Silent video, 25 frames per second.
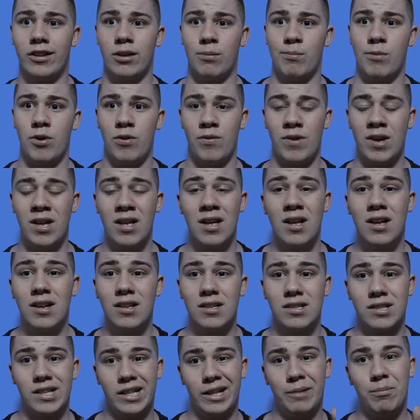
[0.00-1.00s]
of the movie,
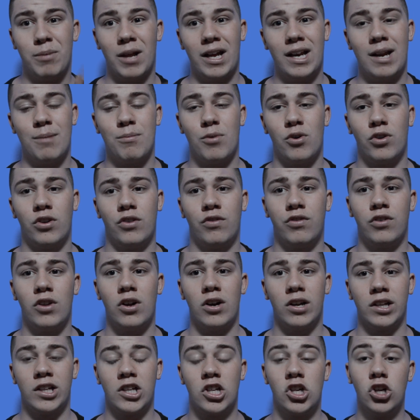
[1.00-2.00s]
displaying him on the
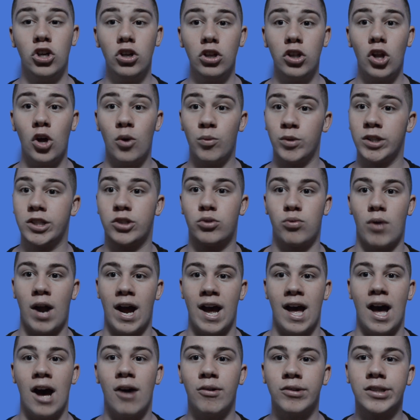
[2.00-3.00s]
flaws. Jude Law was
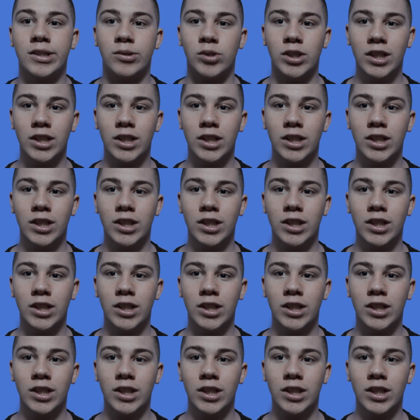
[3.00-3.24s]
great. I was